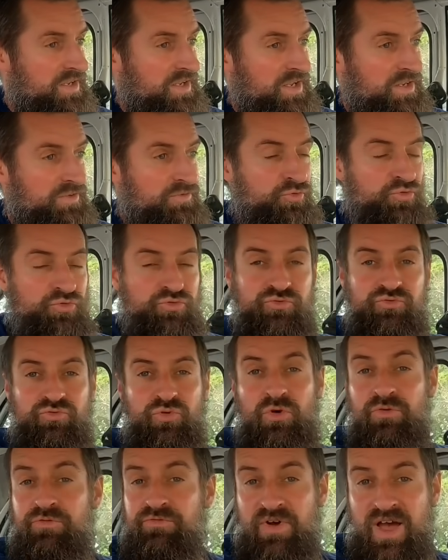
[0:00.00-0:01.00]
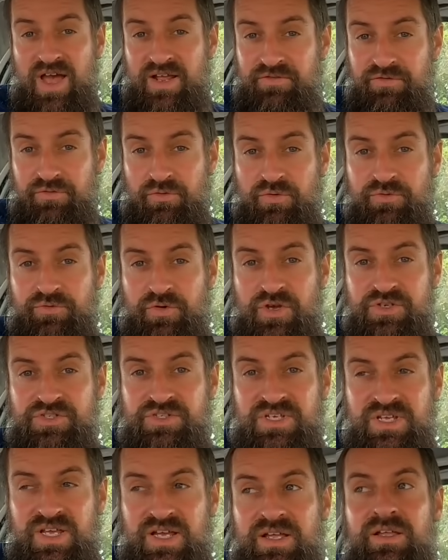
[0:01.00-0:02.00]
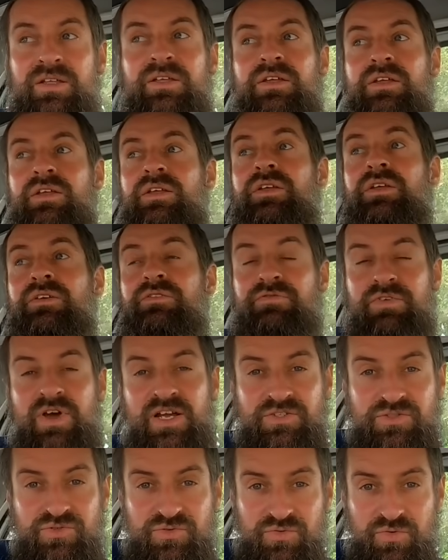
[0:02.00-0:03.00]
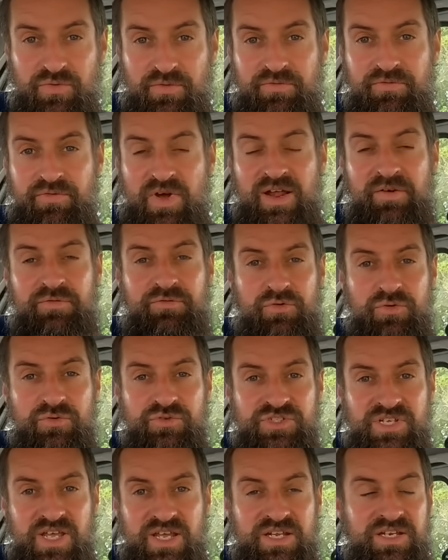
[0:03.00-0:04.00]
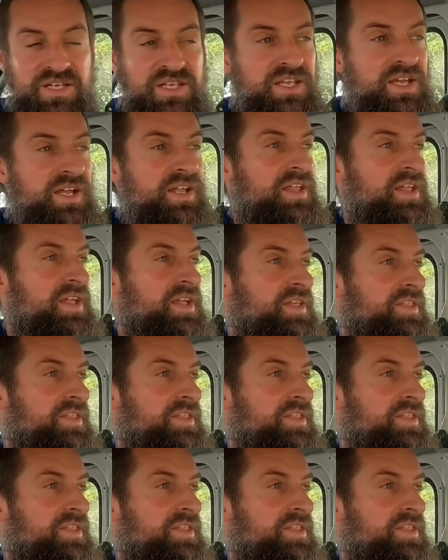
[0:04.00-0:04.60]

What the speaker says: It drove fine through first gear, fine through second gear.